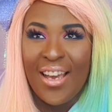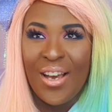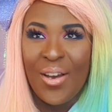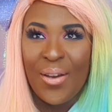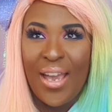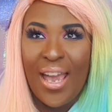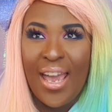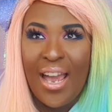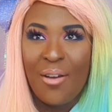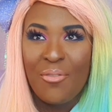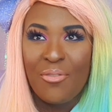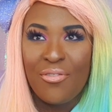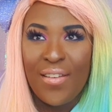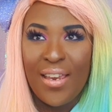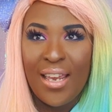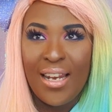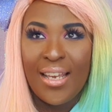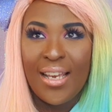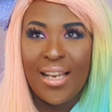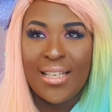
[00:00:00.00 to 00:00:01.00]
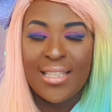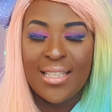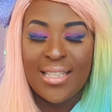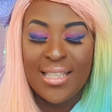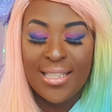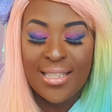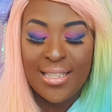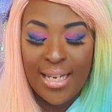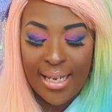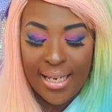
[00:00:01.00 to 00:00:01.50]
Okay, I'm feeling a
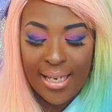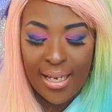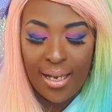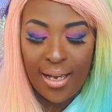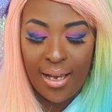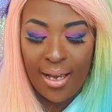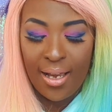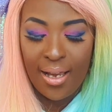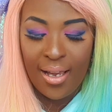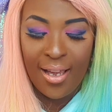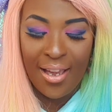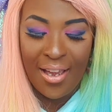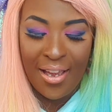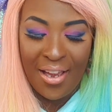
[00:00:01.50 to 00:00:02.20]
sticker.